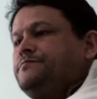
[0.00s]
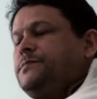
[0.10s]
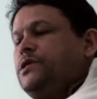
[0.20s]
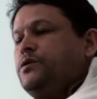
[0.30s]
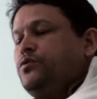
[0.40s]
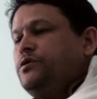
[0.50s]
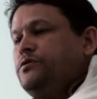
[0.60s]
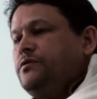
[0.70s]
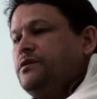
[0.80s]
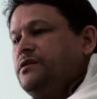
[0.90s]
So in order
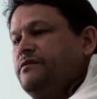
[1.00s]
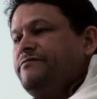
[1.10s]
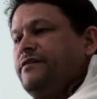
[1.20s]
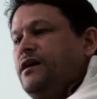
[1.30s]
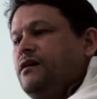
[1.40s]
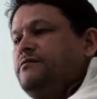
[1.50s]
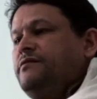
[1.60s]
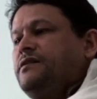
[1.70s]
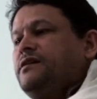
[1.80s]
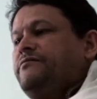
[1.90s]
to live a
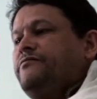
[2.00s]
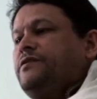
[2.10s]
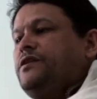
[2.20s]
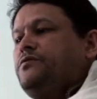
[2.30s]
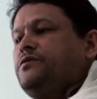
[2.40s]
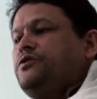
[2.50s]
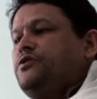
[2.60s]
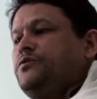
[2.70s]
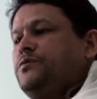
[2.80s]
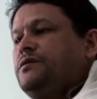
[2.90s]
healthy life, we need to
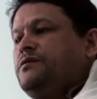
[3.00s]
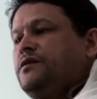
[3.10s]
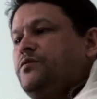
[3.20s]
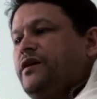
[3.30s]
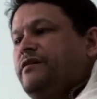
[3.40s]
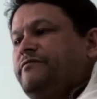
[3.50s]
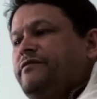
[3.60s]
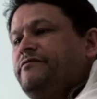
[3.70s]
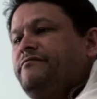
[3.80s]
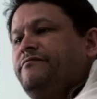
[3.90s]
ensure that we have
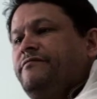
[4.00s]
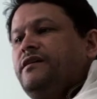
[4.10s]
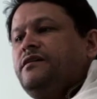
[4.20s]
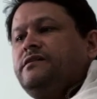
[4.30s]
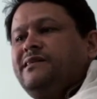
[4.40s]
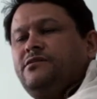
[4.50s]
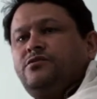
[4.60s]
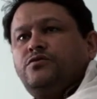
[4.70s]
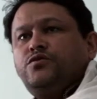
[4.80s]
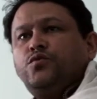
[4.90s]
given fair
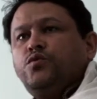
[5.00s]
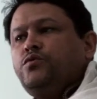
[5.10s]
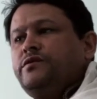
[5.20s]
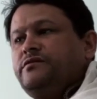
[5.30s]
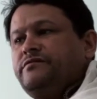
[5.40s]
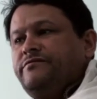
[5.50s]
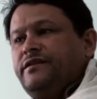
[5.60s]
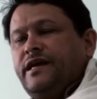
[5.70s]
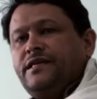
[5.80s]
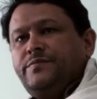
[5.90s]
attention to all the
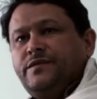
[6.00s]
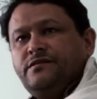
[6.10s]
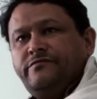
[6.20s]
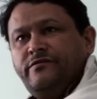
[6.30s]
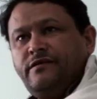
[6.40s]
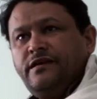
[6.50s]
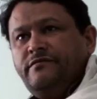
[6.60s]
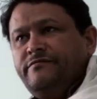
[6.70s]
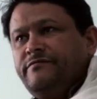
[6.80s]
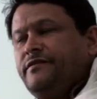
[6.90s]
different aspects of our
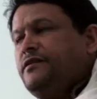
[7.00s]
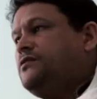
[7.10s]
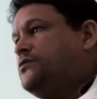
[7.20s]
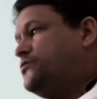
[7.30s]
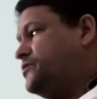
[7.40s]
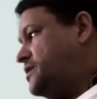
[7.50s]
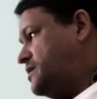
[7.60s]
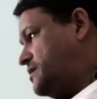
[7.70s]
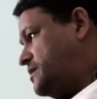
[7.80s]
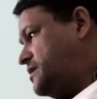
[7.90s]
life,
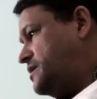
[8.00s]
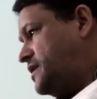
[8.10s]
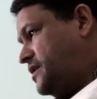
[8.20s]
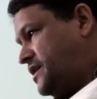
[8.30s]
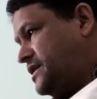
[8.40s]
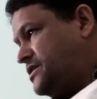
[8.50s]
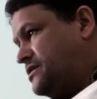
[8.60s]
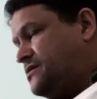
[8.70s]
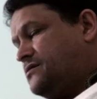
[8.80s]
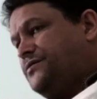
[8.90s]
including
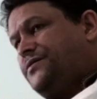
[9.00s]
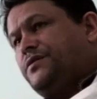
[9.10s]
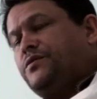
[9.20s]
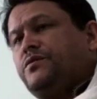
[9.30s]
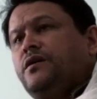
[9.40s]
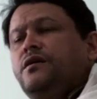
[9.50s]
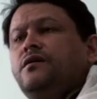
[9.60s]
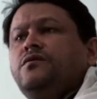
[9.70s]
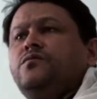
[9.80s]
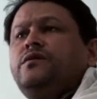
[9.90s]
recreation. So
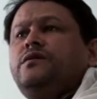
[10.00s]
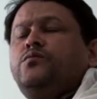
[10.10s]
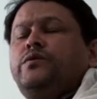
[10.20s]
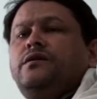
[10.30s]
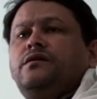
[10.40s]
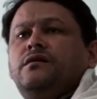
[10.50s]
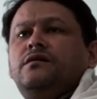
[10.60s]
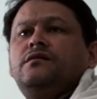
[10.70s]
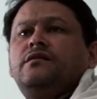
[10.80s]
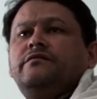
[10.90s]
we hear
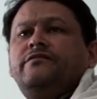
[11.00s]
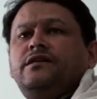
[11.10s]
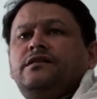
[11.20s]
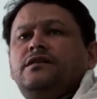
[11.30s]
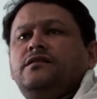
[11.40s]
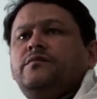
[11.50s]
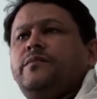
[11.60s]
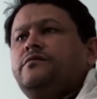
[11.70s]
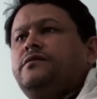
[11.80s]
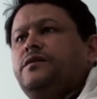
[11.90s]
a lot of hadith
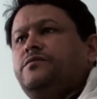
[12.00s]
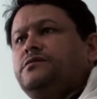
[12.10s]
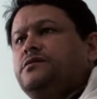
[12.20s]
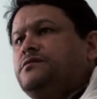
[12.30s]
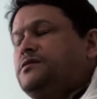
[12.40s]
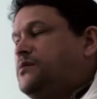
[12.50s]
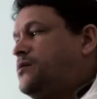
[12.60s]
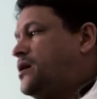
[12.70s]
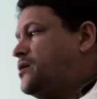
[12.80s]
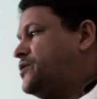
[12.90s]
about the Nabi Sallallahu Alaihi
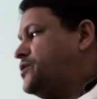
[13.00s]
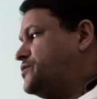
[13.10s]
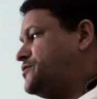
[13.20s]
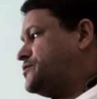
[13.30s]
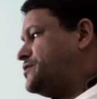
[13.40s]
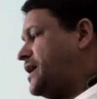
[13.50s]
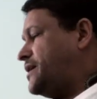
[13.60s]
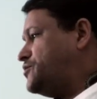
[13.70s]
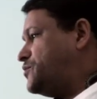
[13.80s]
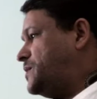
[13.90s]
Wasallam, how he used to
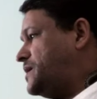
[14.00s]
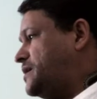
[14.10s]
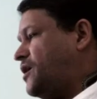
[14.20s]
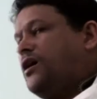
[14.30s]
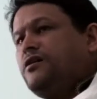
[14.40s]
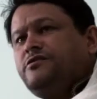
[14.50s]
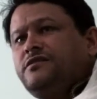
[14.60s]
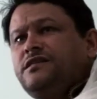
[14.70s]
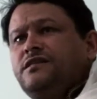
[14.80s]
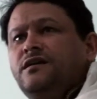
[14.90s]
like to play
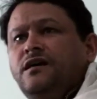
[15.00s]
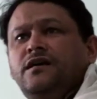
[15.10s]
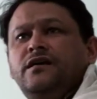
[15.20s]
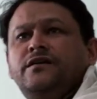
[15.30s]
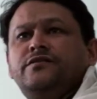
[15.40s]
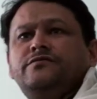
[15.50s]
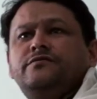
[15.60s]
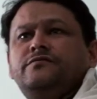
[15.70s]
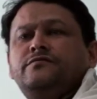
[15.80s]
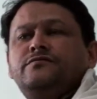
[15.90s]
archery. He
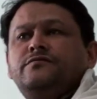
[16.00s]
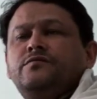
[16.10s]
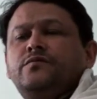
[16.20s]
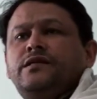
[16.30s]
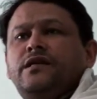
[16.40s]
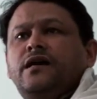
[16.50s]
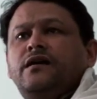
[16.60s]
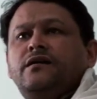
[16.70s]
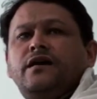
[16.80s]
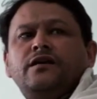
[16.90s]
used to, when
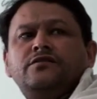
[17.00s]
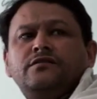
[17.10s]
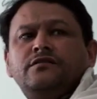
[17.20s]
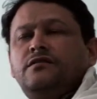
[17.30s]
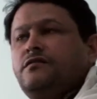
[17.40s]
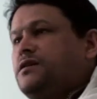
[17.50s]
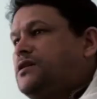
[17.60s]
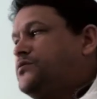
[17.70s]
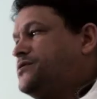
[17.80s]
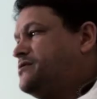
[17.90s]
Aisha radiallahu
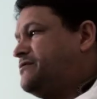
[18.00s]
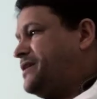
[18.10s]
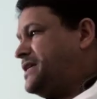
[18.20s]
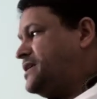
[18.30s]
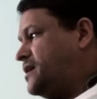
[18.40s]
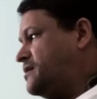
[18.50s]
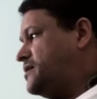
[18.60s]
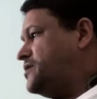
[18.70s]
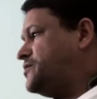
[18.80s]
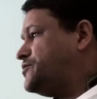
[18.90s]
anha was still very young,
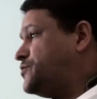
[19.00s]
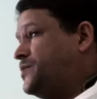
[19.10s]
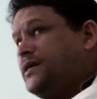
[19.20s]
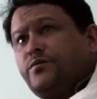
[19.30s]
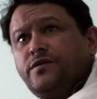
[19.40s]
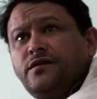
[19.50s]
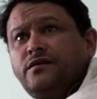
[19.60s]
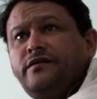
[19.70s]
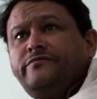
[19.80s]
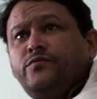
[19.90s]
he used to play with her,
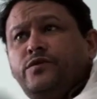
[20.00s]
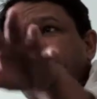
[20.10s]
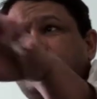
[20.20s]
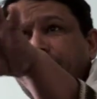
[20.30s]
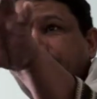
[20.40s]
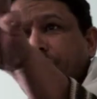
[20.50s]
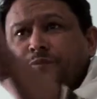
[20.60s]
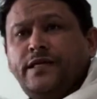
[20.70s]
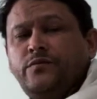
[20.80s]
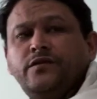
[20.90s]
even when she was still
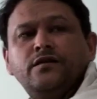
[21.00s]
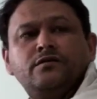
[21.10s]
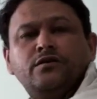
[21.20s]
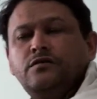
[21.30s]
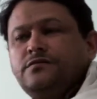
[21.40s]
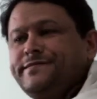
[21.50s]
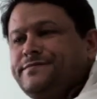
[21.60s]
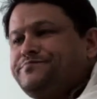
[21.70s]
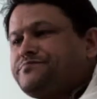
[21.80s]
playing with her dolls.